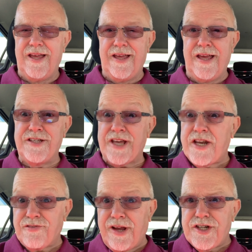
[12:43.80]

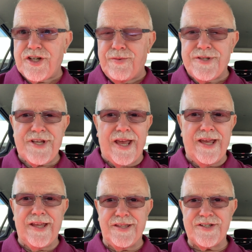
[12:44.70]
exaggerate, shall we
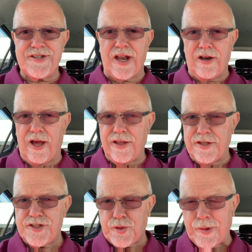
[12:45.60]
say, in the sunlight and
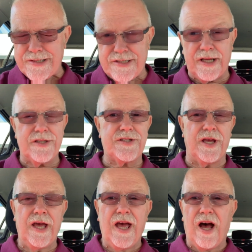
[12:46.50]
the squinting. So
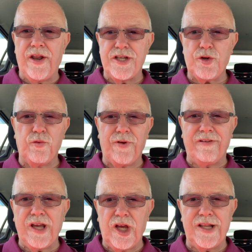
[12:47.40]
I know it's all
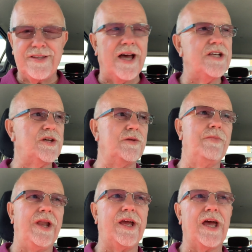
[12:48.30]
very early days on the
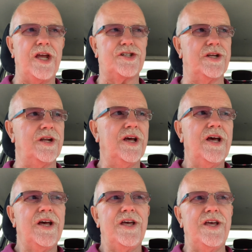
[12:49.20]
medication.
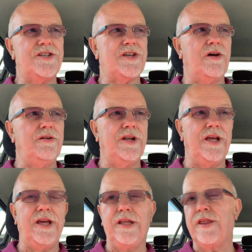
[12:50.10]
It's
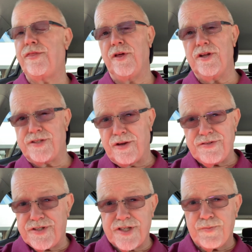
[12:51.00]
only the third
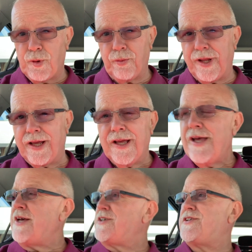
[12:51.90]
dose this morning,
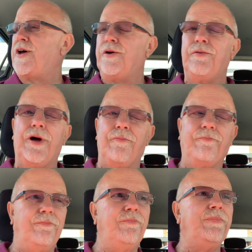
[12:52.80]
so
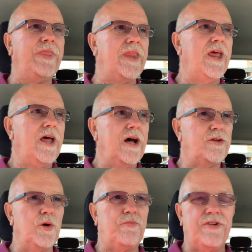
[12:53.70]
I
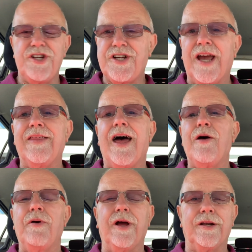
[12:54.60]
do appreciate that.
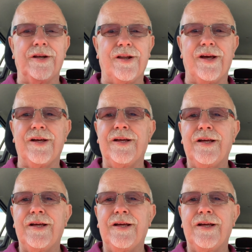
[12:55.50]
And